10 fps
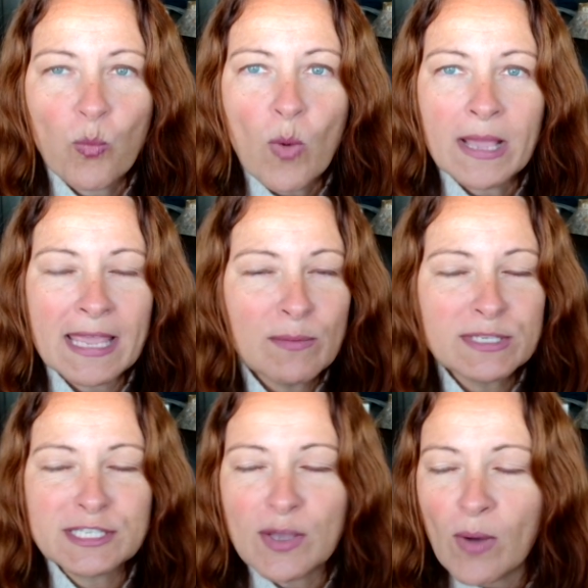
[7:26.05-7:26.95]
he
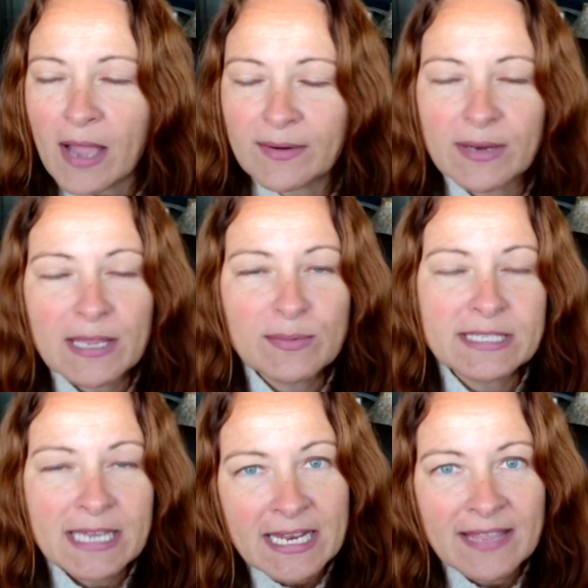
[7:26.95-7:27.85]
was so hungry, he
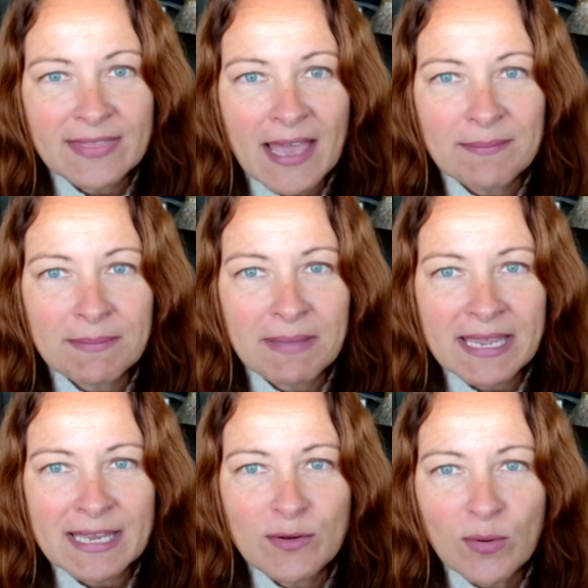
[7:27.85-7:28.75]
was eating them,
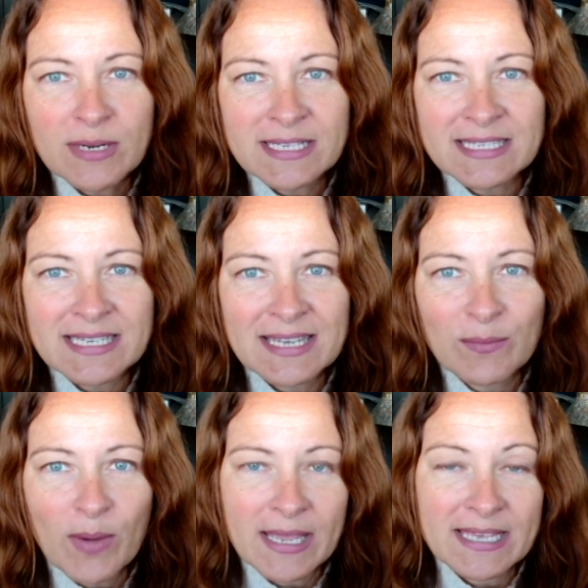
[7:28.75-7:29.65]
but he noticed
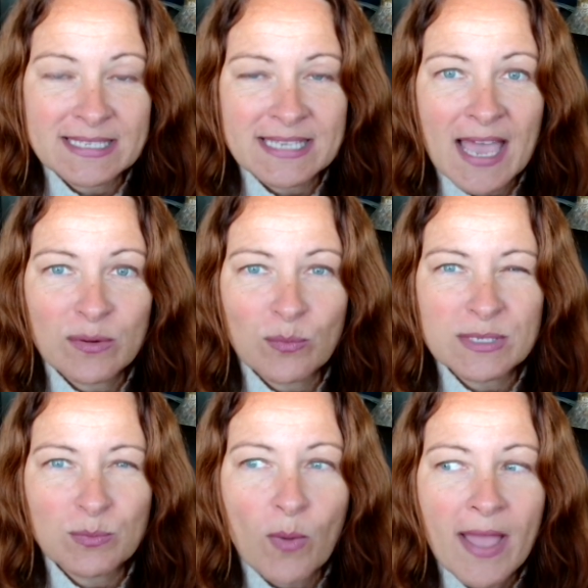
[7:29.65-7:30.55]
what he said
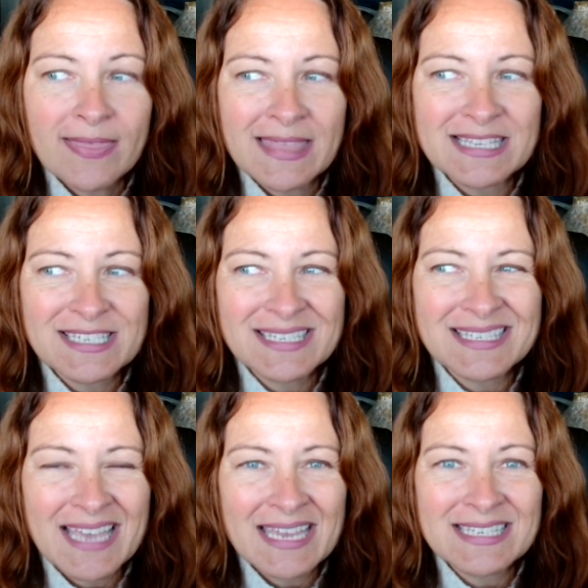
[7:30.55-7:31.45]
was one that
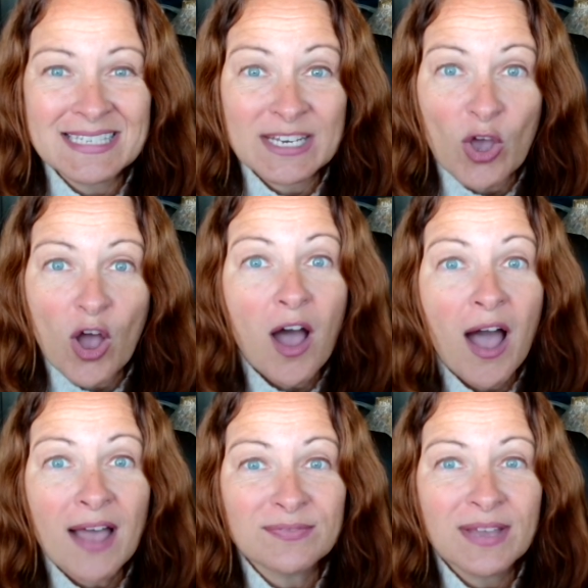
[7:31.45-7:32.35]
just tasted
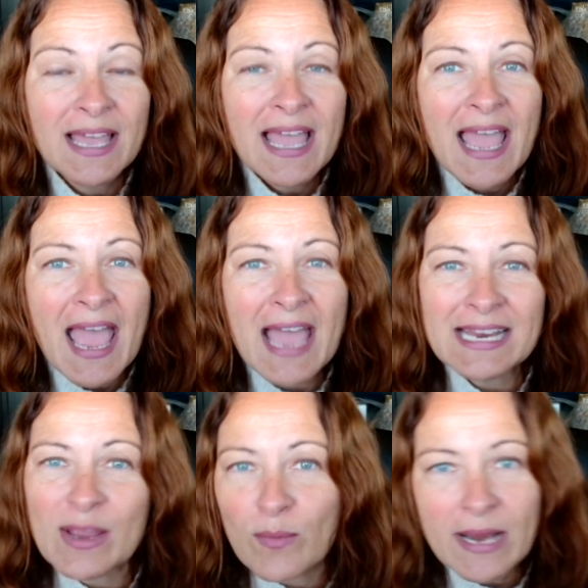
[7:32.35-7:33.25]
off.
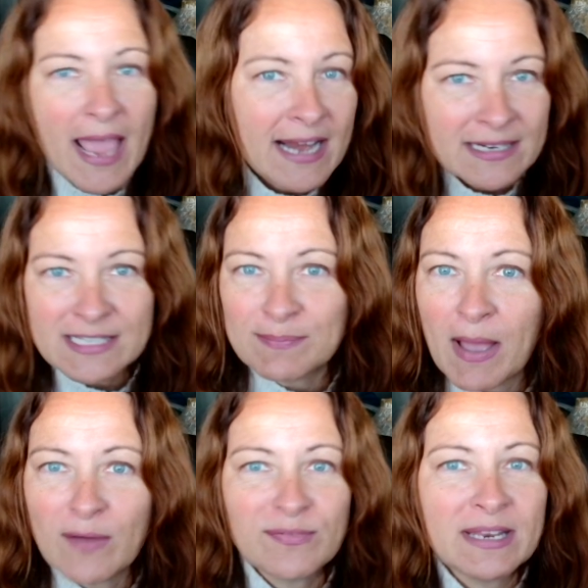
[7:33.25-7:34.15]
And he already had it in his
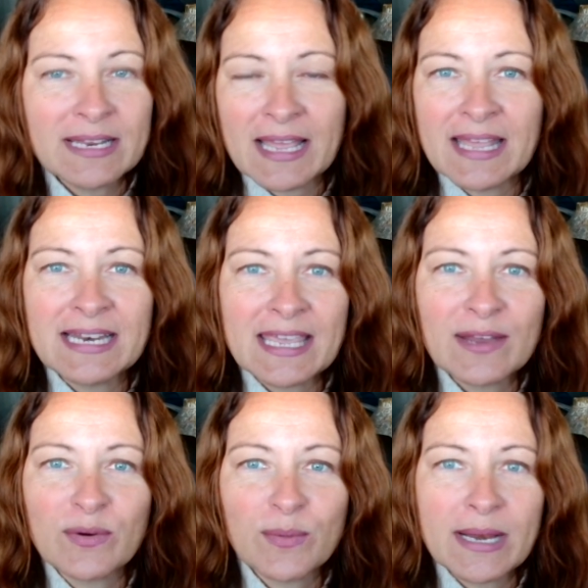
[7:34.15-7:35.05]
mouth, and he
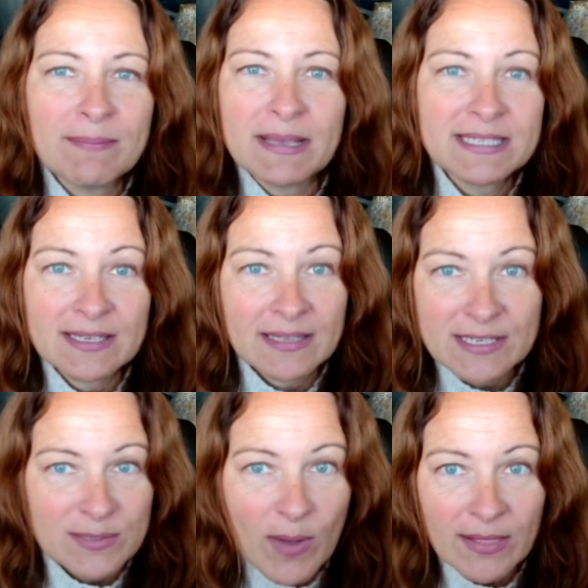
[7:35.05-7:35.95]
had already basically
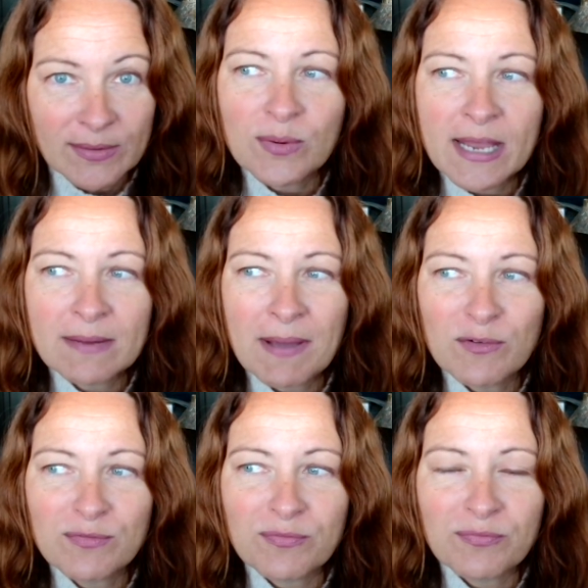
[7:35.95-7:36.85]
swallowed it. And
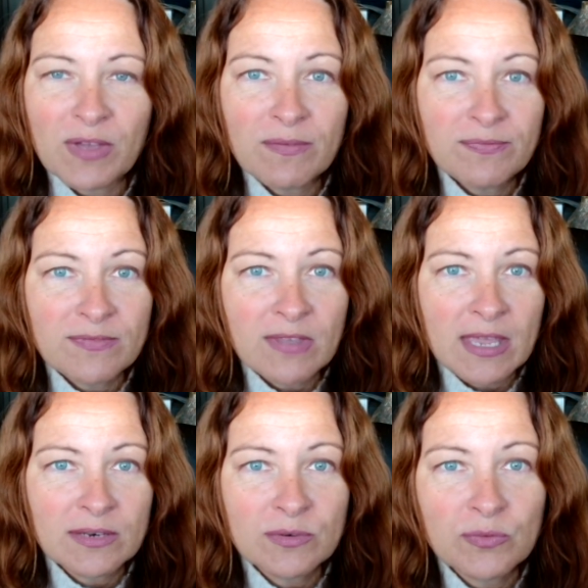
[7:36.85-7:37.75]
about
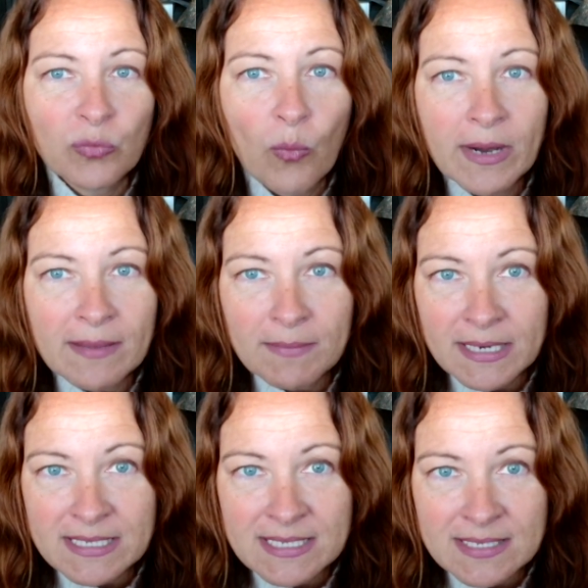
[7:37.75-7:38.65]
15-20
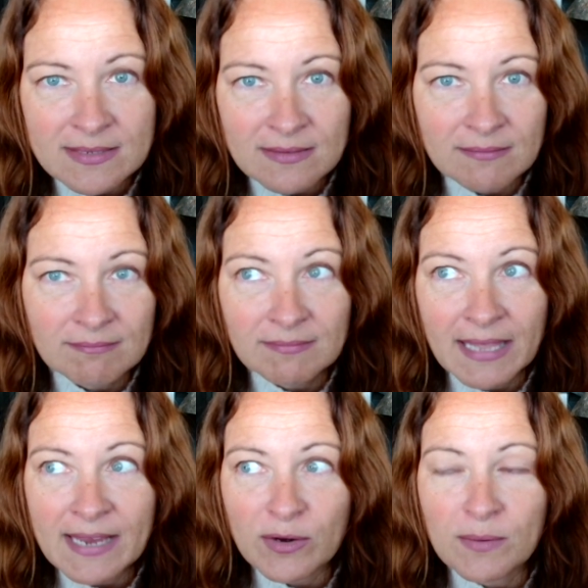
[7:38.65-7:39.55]
minutes
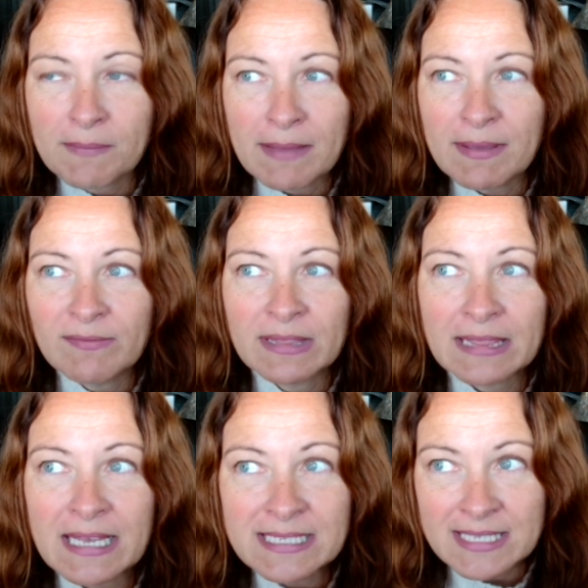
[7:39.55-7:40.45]
later, maybe
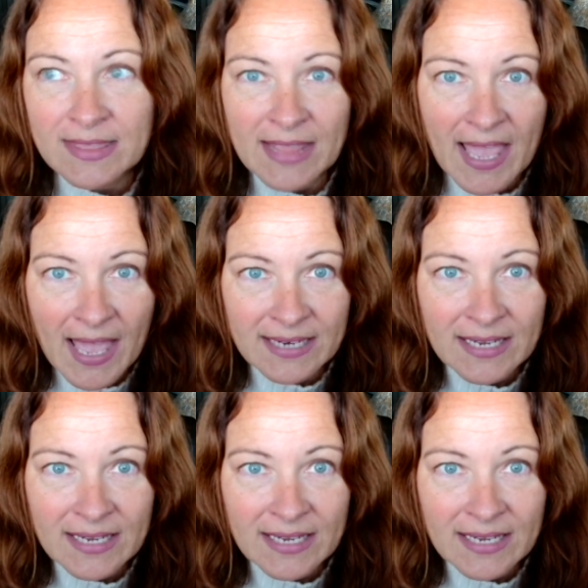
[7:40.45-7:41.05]
even less than that,